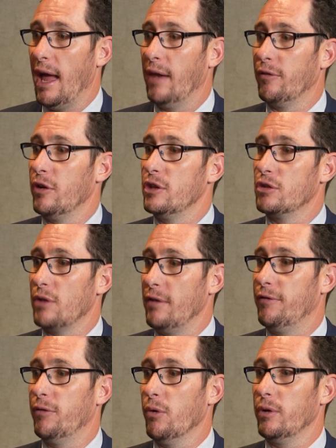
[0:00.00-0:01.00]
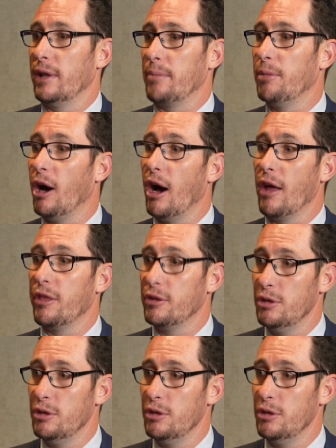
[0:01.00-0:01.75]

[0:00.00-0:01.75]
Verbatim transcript: and a very straightforward like path